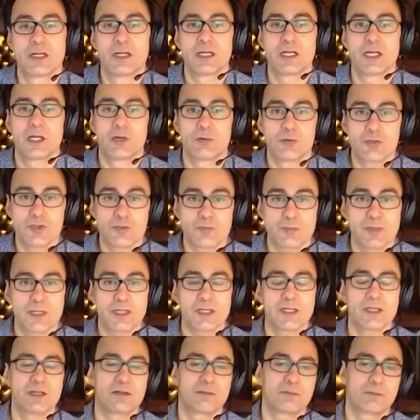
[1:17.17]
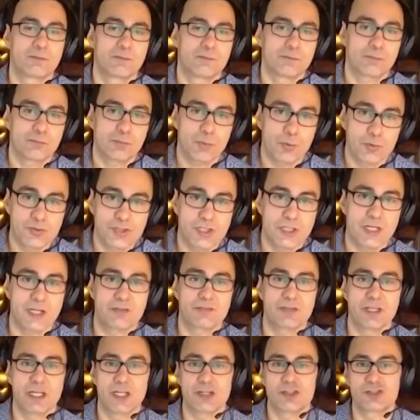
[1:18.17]
it was me and ProJet
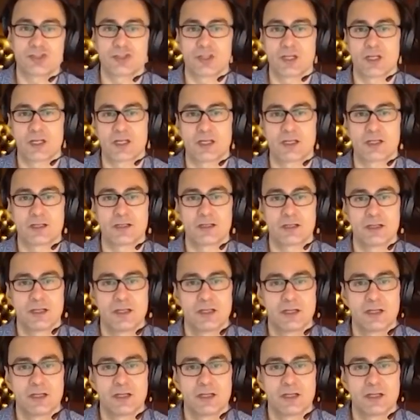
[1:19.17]
Aviation,